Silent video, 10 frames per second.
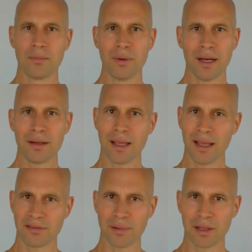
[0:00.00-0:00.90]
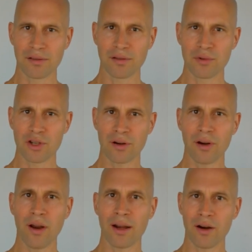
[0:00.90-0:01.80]
But as we consume
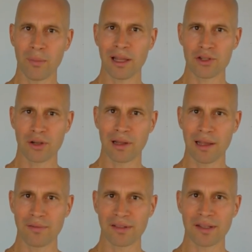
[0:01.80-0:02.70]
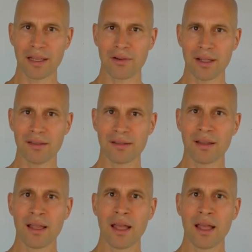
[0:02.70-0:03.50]
sugar and our blood sugar levels increase,